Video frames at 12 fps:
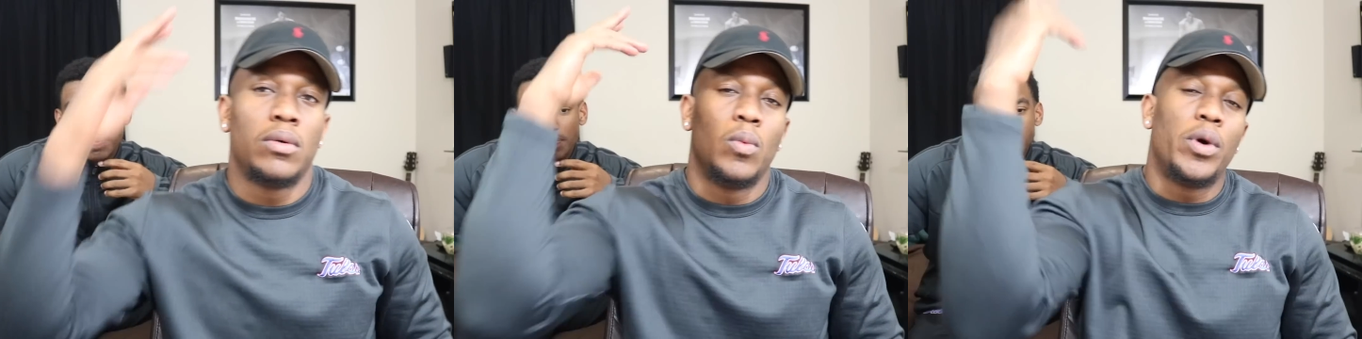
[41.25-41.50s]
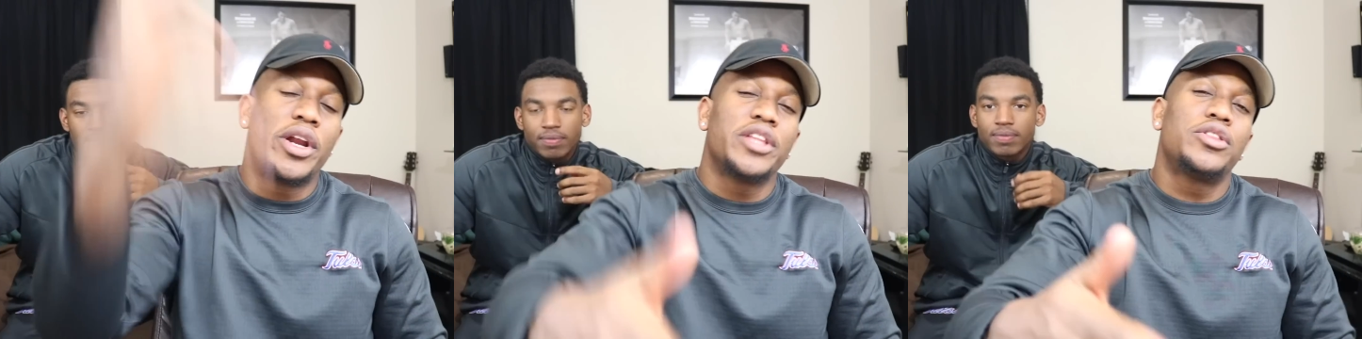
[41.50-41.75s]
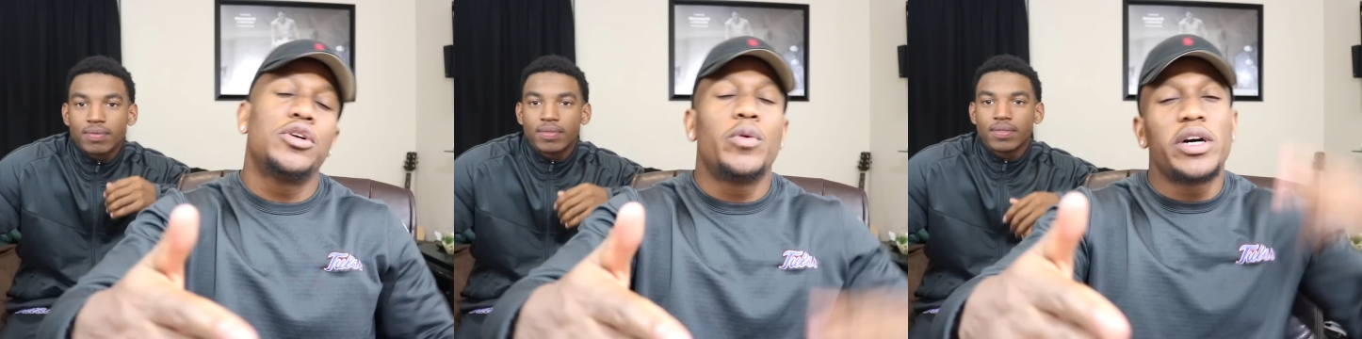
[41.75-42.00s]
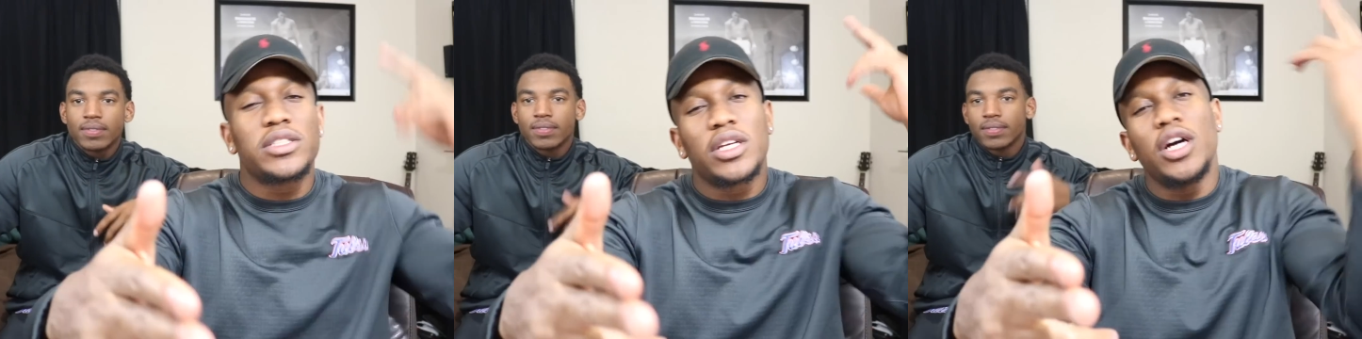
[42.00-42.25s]
Speaker 1: what it do?
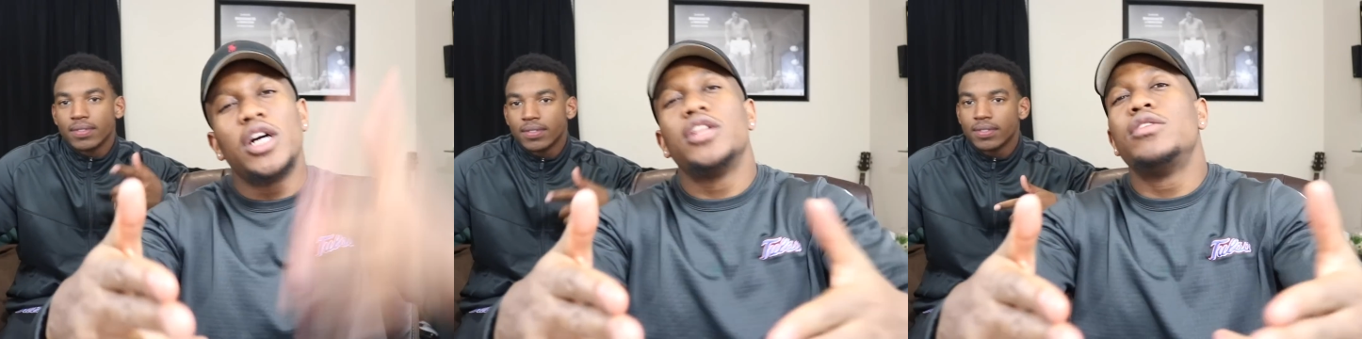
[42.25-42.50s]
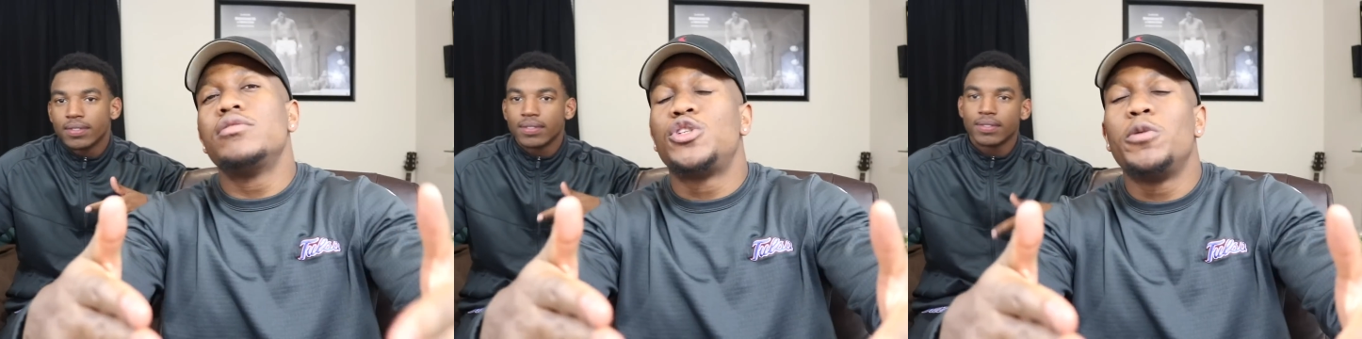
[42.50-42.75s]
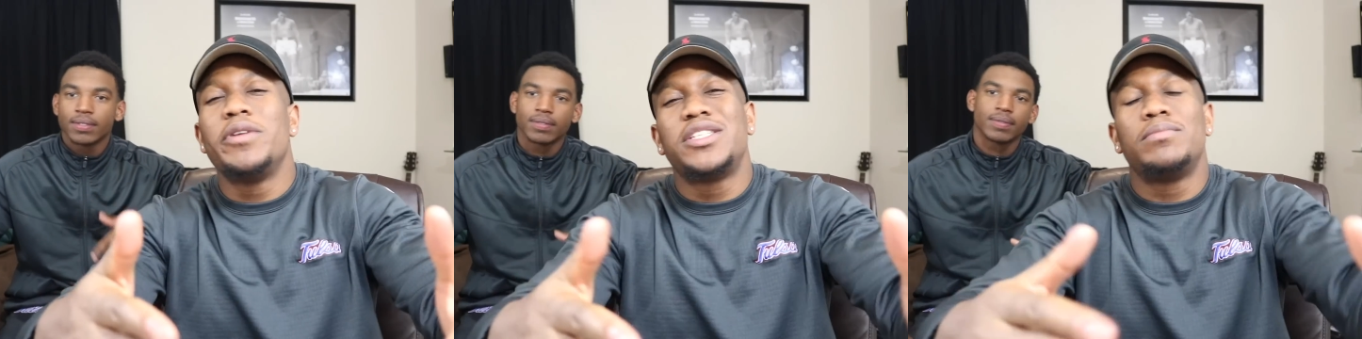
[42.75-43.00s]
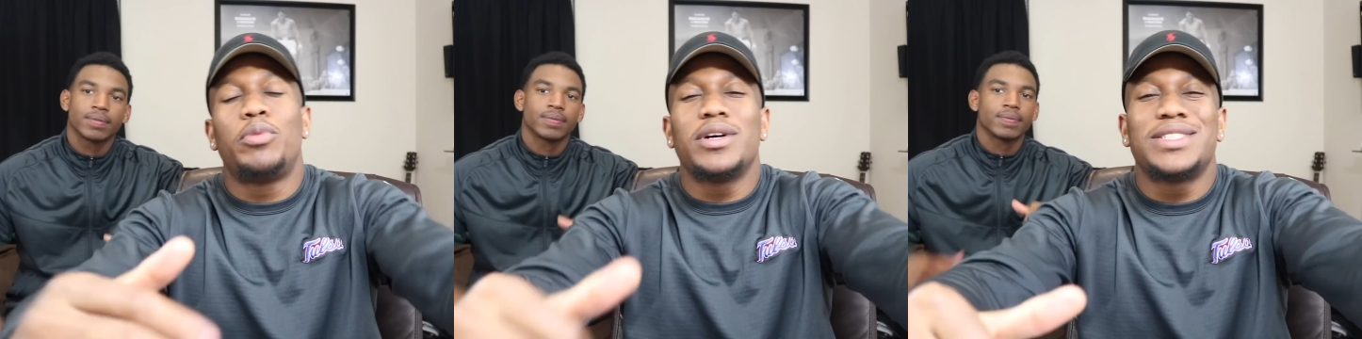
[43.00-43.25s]
What's good, YouTube?
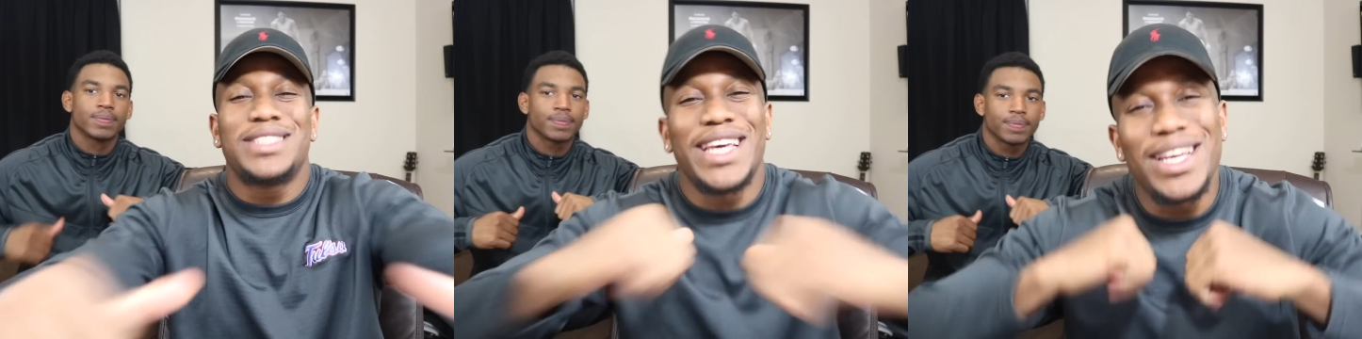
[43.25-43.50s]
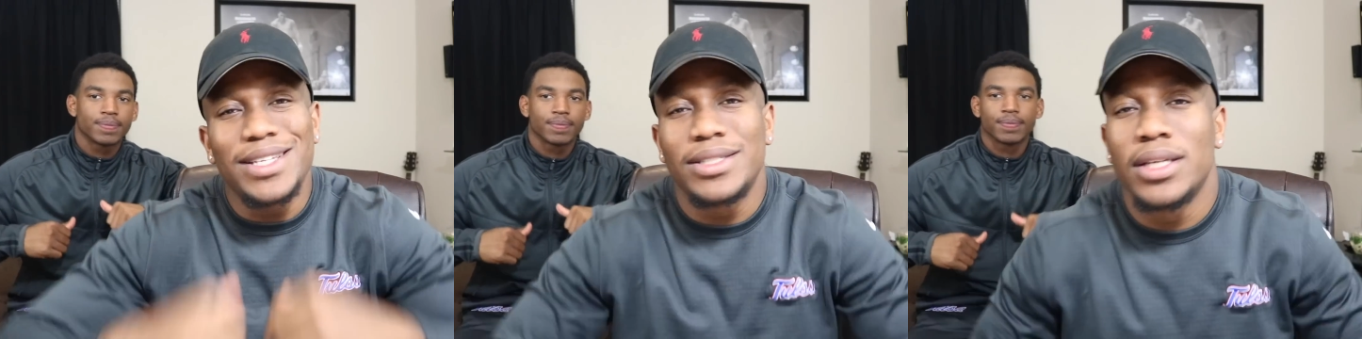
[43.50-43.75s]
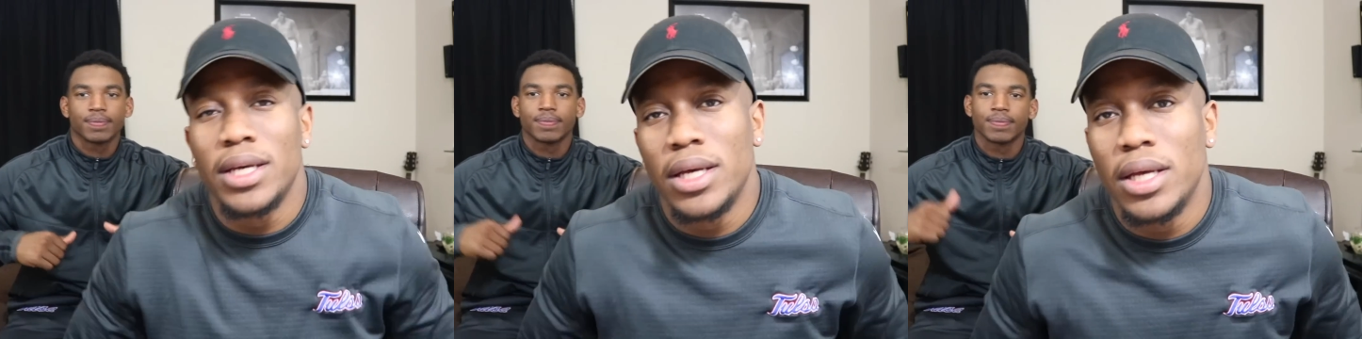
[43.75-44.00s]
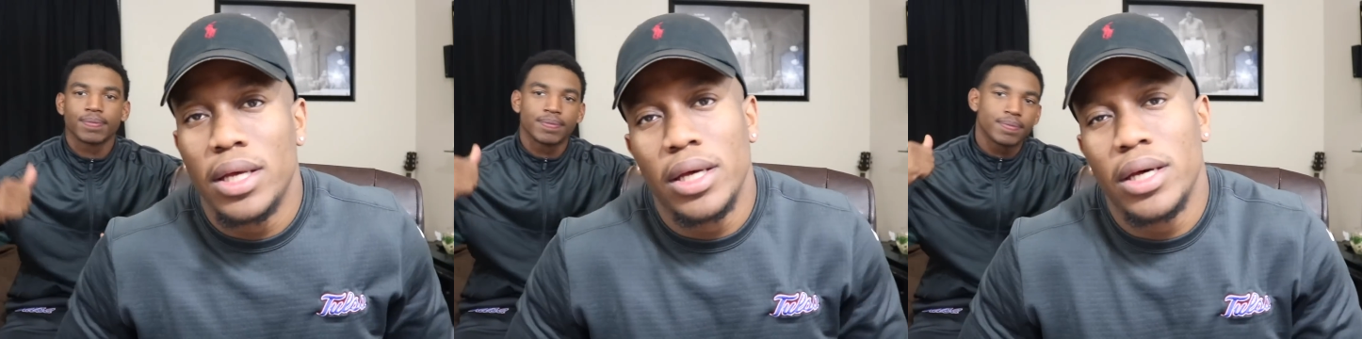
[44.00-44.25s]
It's your boy Zias,
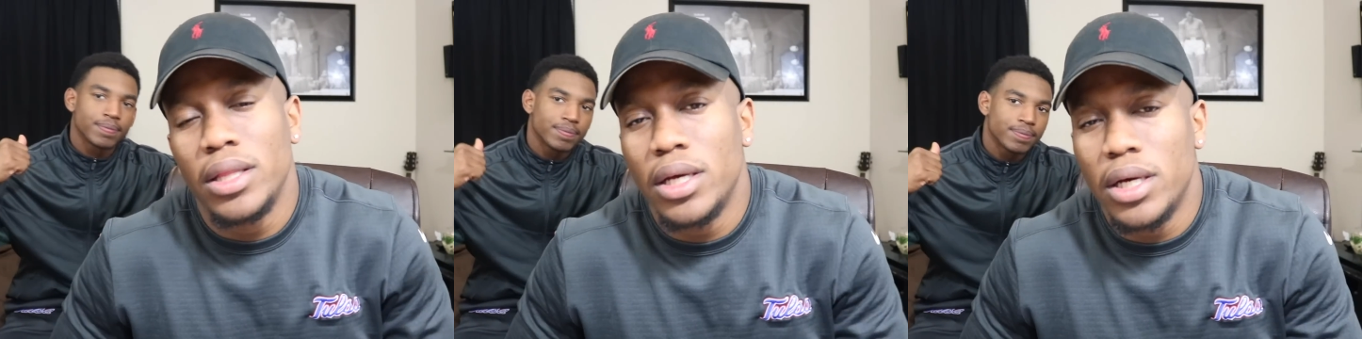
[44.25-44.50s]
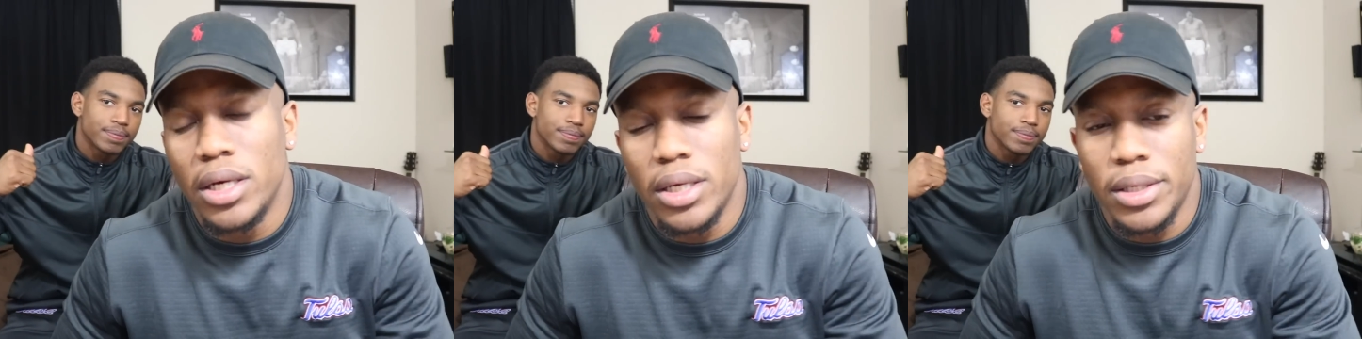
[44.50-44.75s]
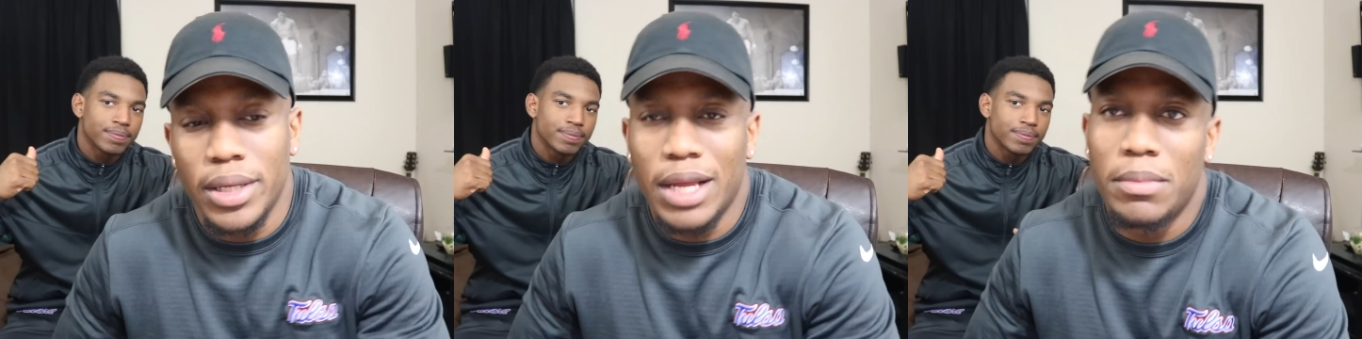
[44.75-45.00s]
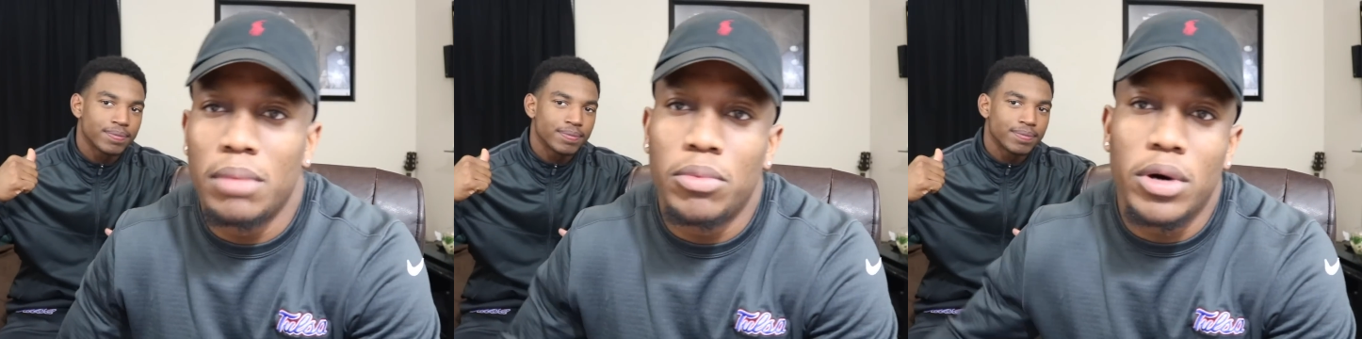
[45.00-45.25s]
and uh,
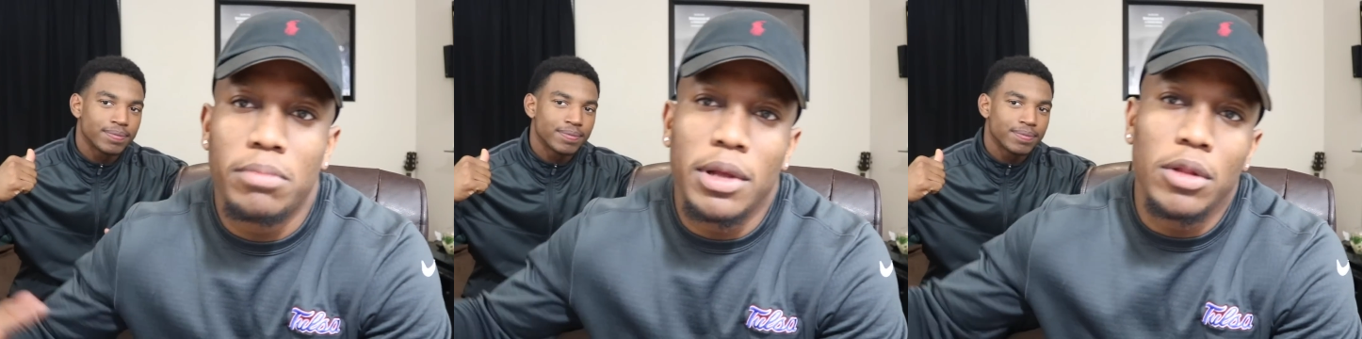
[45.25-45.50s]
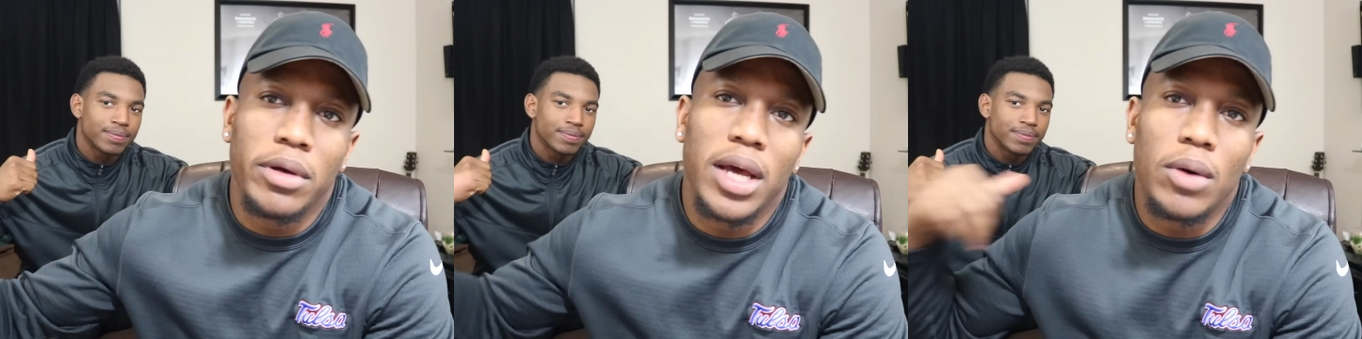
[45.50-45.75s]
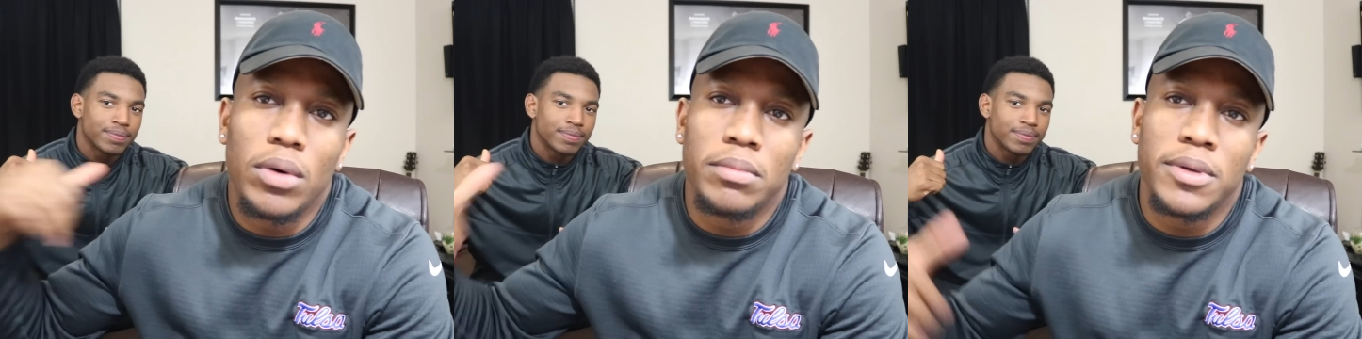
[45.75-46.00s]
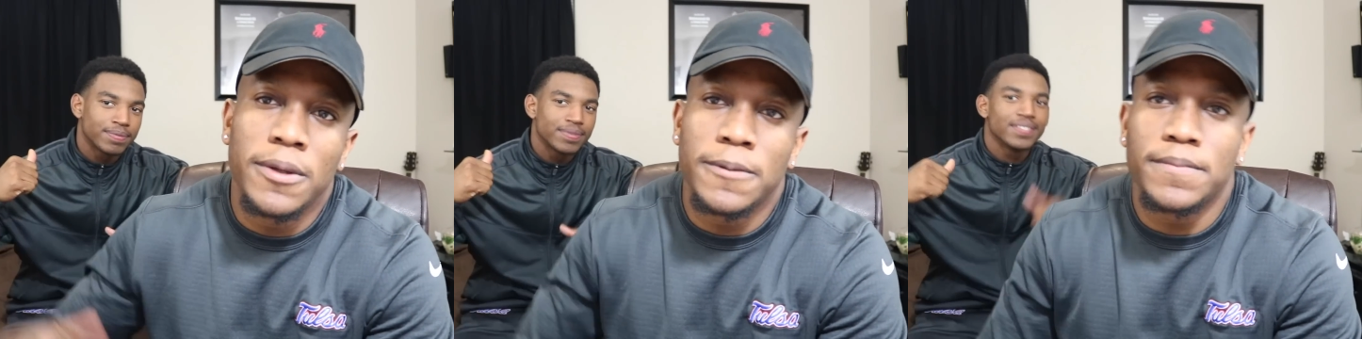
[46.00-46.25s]
got my boy B Lou here with
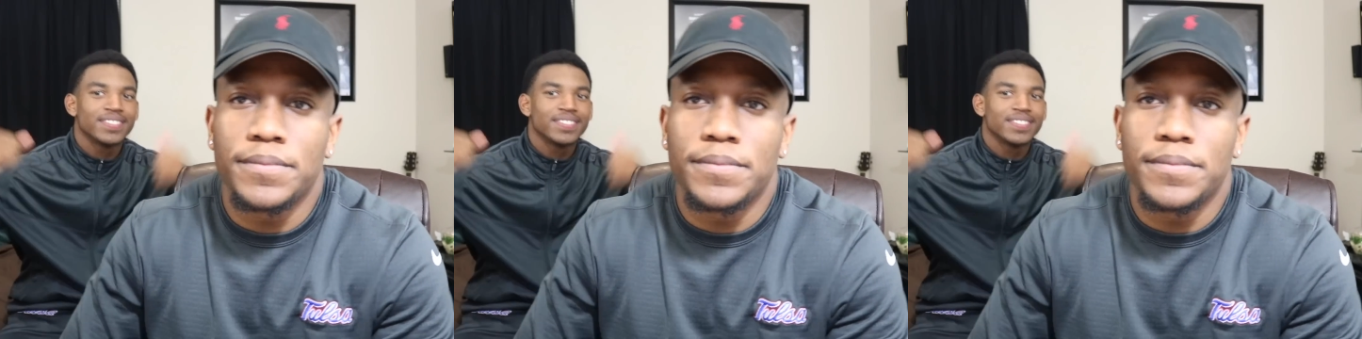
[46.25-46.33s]
me.